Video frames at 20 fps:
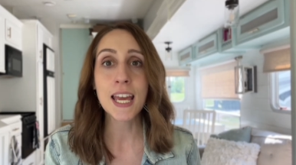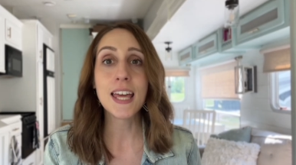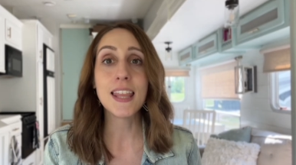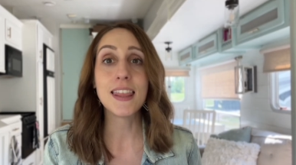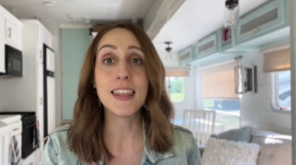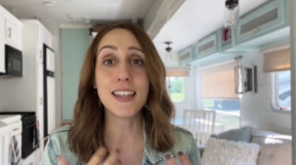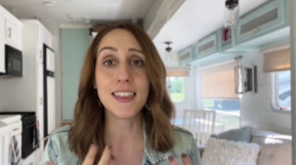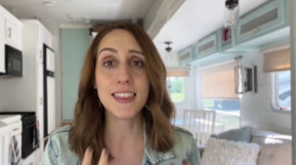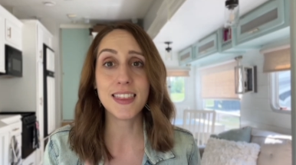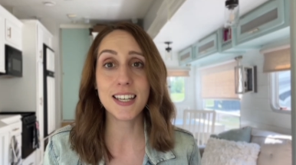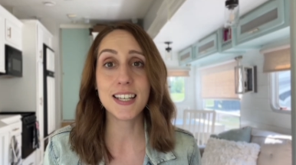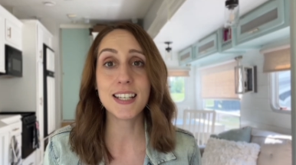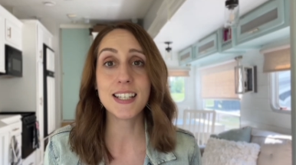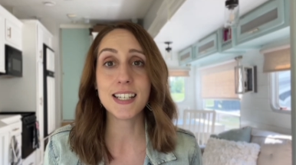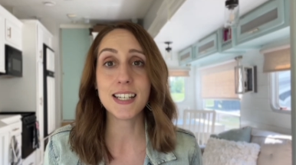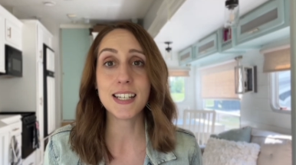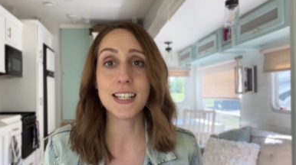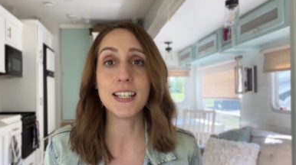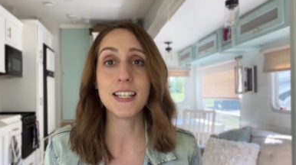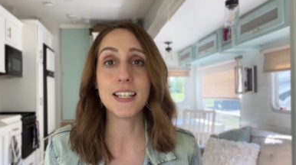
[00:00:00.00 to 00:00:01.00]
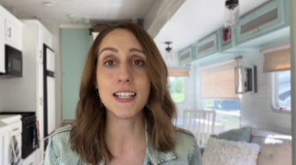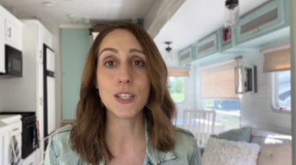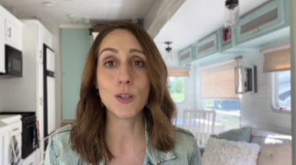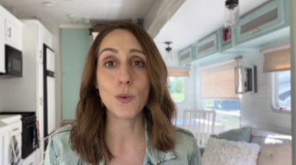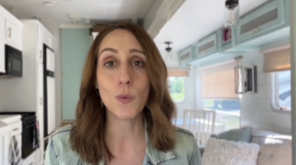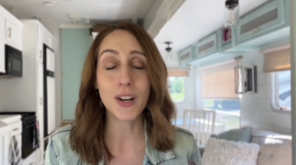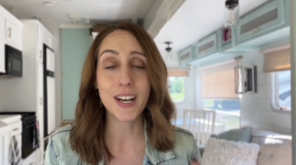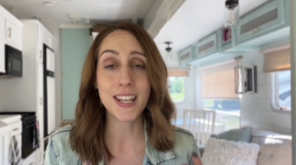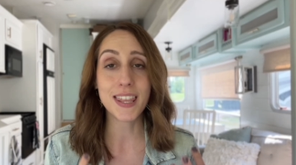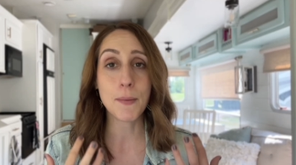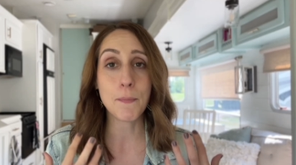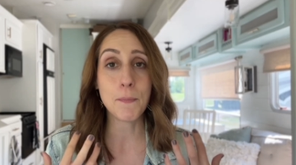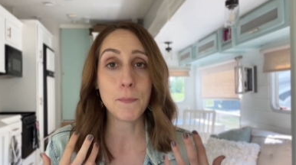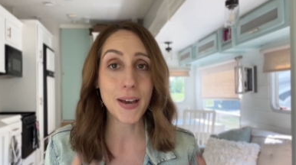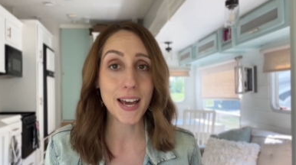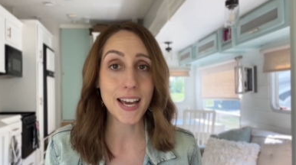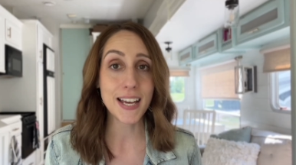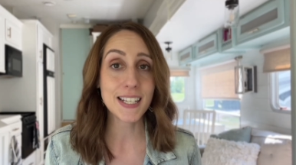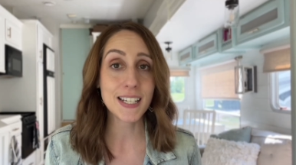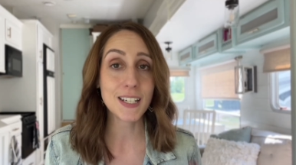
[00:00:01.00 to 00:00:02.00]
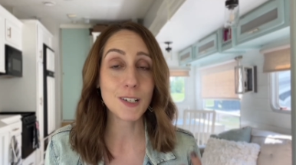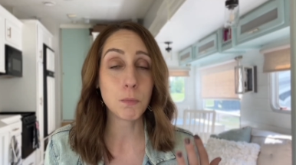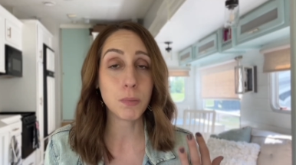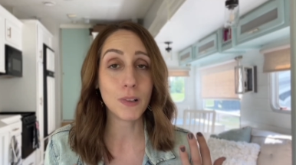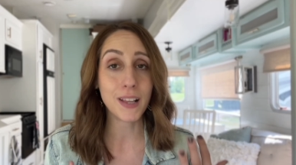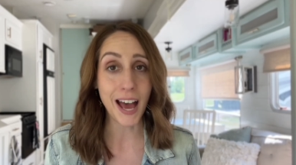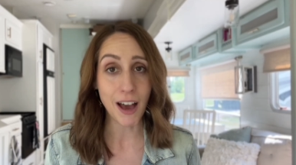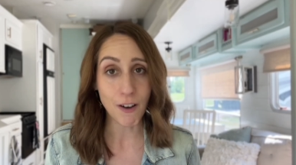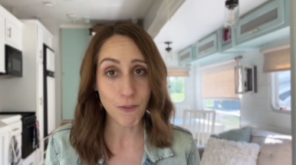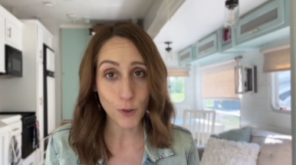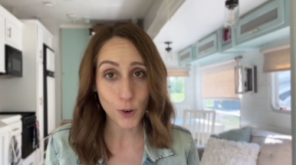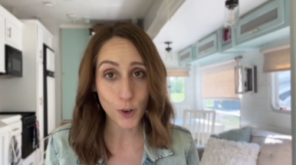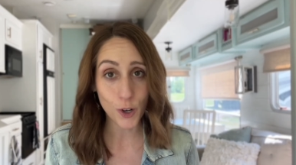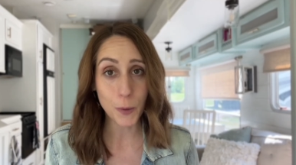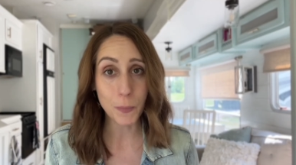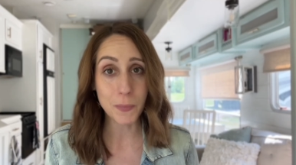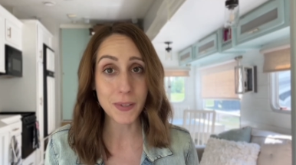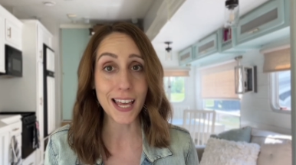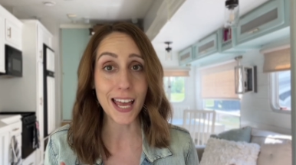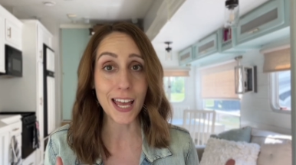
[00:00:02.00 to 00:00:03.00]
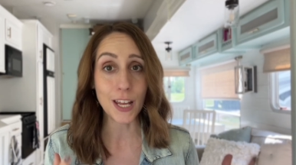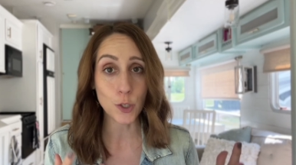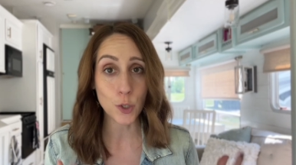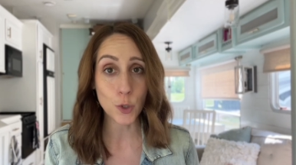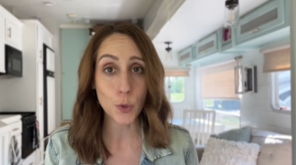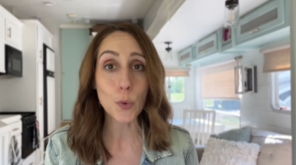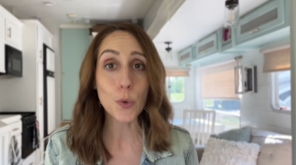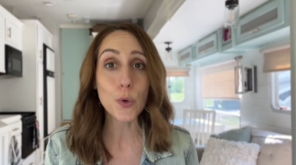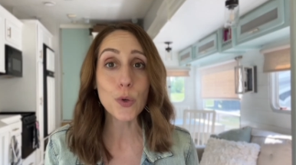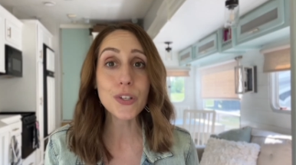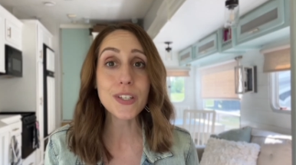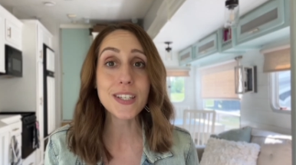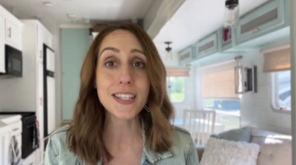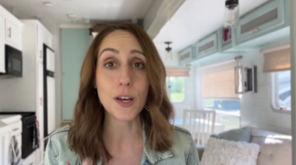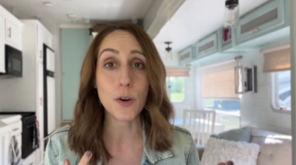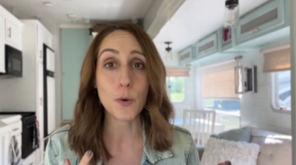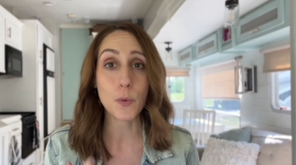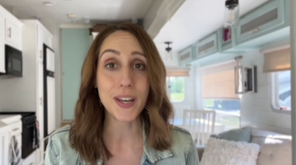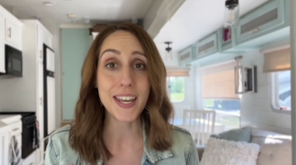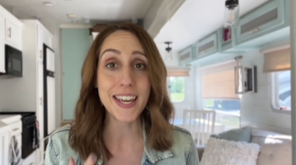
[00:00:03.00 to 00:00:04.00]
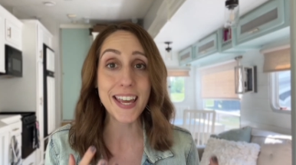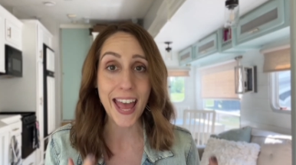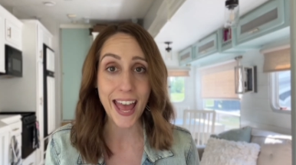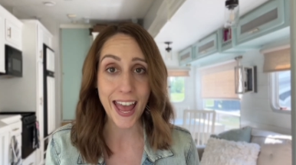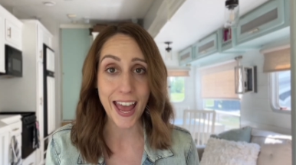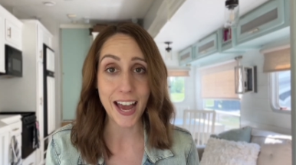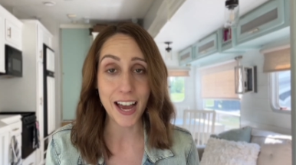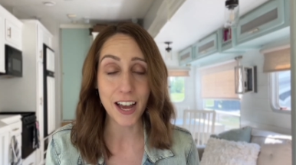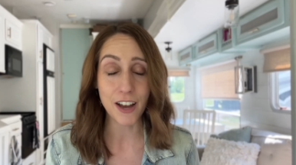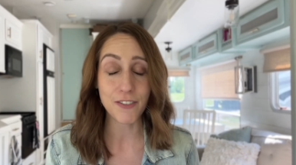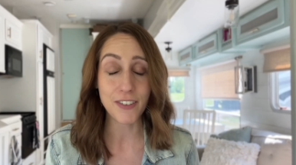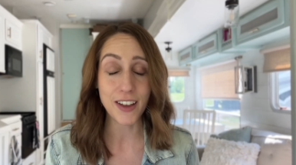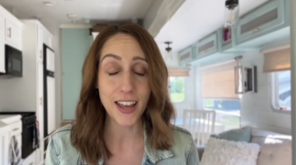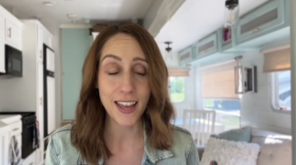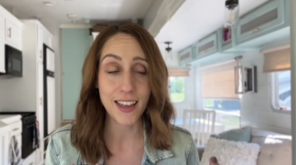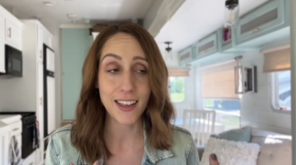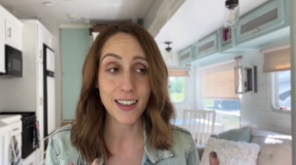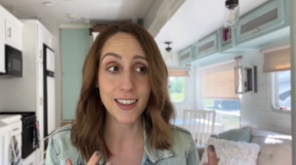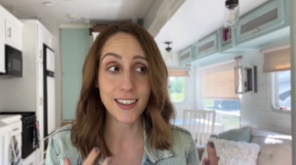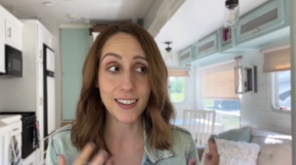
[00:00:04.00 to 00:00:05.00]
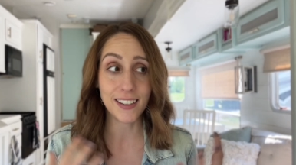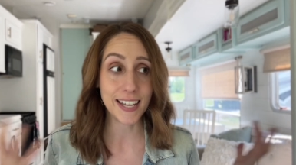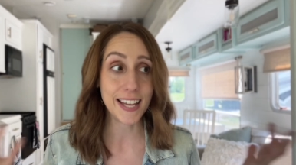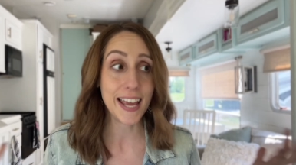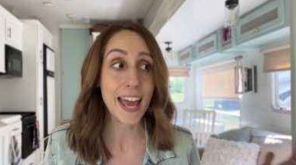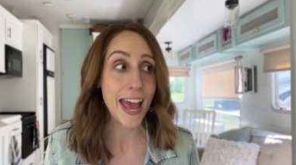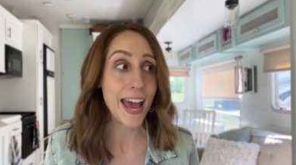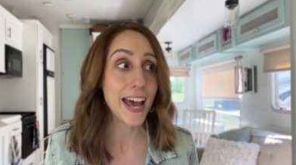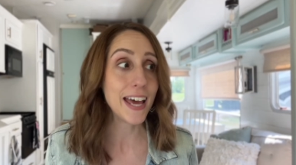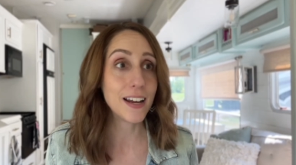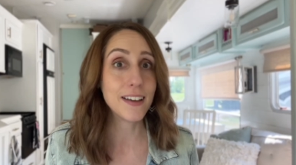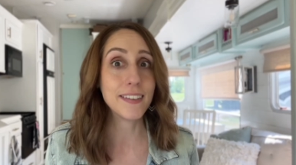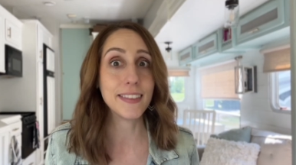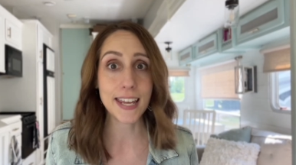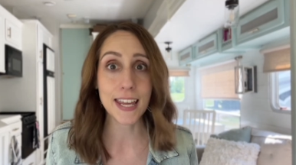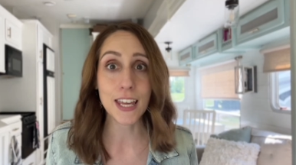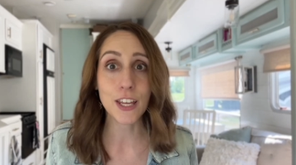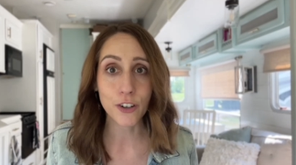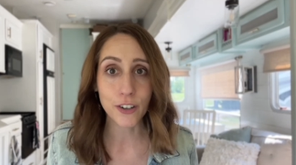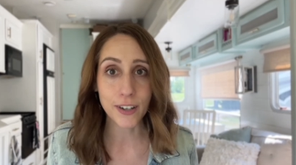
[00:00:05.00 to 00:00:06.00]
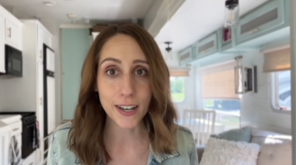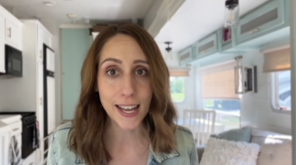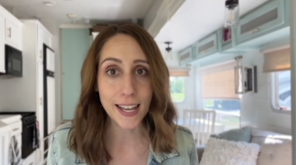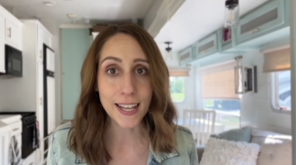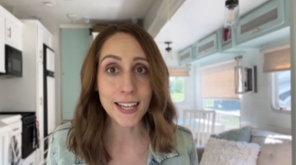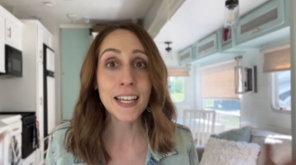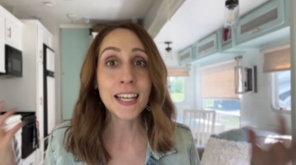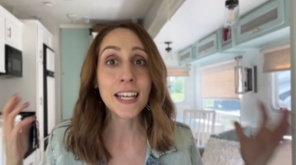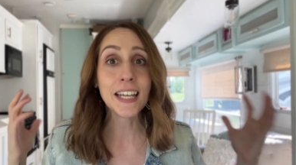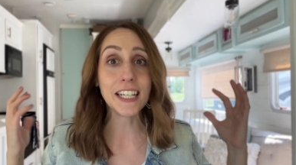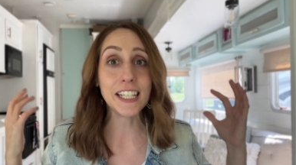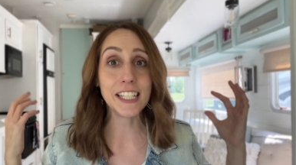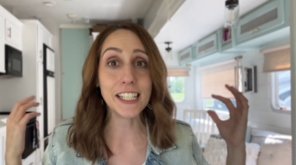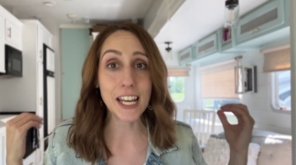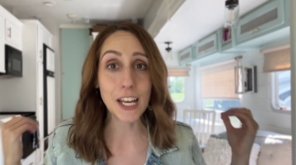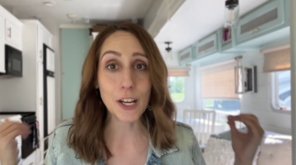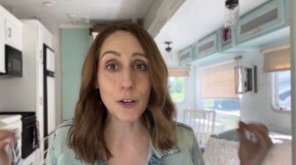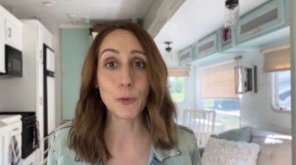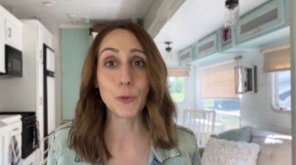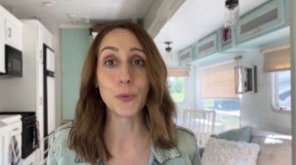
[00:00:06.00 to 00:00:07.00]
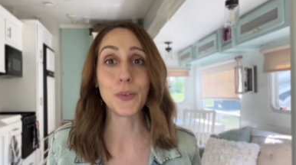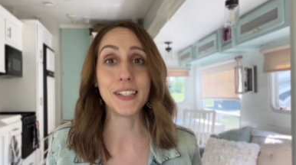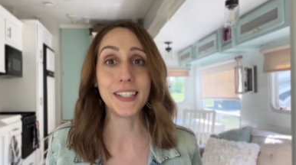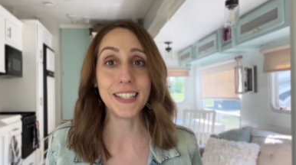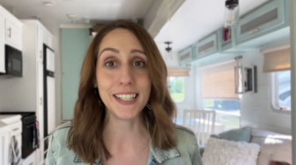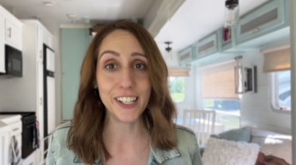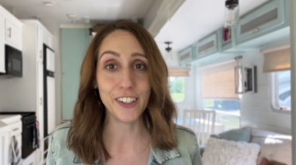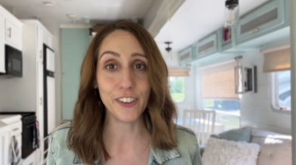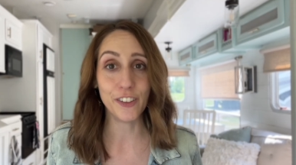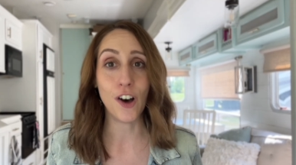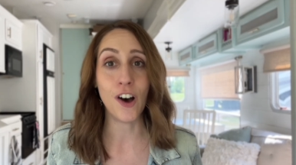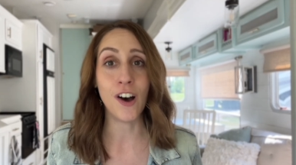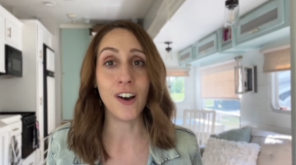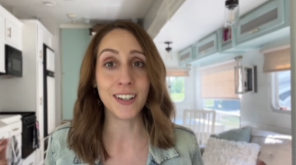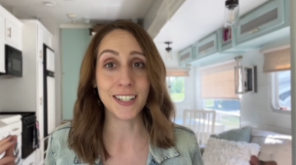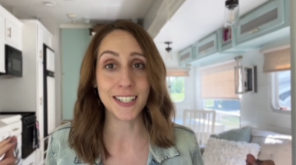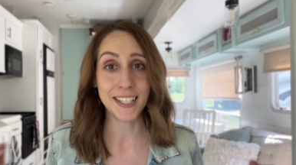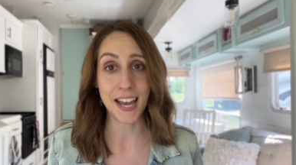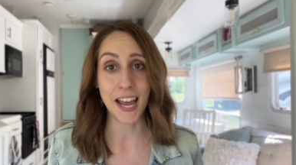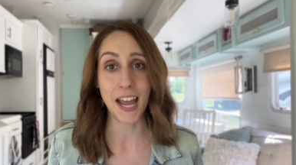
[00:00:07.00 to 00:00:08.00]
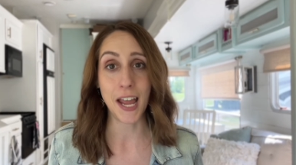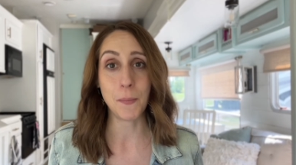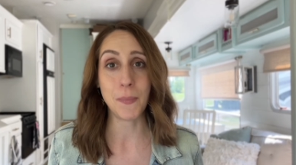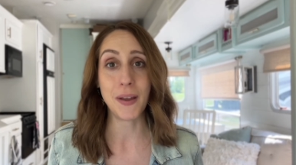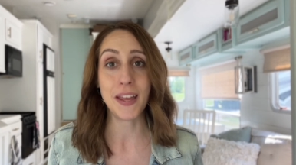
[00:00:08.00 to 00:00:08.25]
that this is one of the best platforms and tools that we have had on the internet in a really long time.